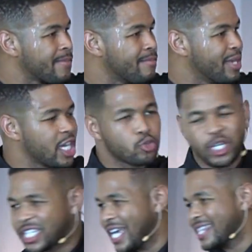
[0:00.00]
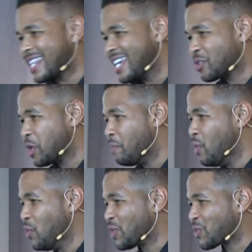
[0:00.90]
Because we say things when the
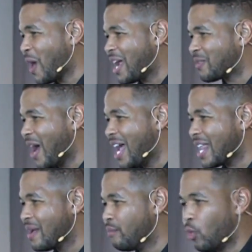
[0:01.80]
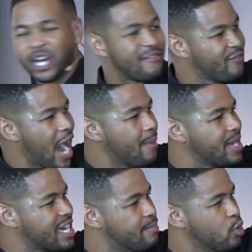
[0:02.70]
mood is right? But when the environment
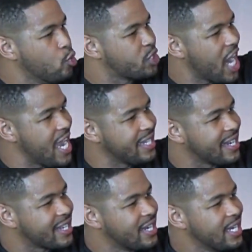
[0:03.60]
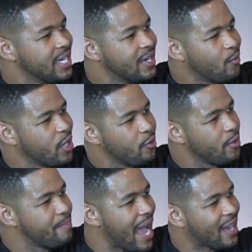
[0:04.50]
and the mood changes, we
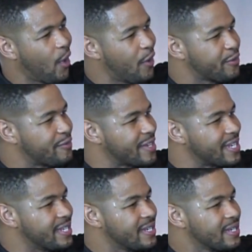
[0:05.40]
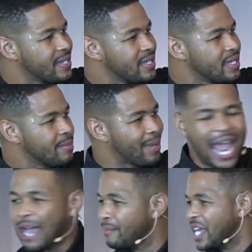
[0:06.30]
back off of it. But I
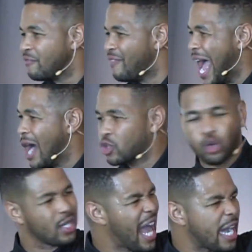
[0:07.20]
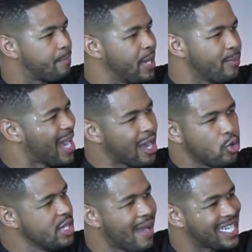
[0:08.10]
have made a vow to a lot of people, not
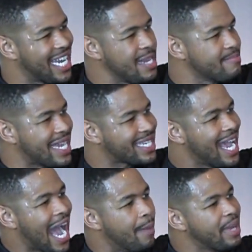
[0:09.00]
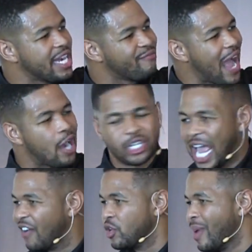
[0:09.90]
only my teammates, I made a vow to
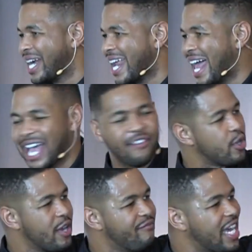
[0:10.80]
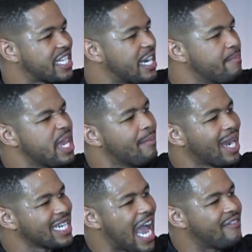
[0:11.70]
everybody that had ever invested in me in my
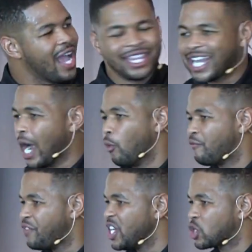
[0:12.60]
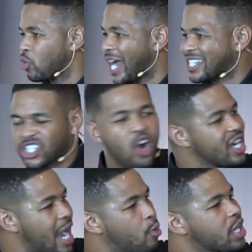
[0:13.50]
life that I would finish what I started
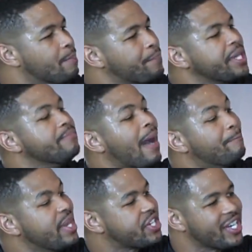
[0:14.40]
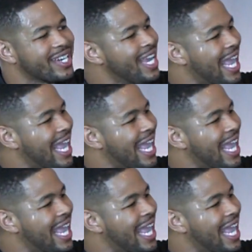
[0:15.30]
and I would complete my mission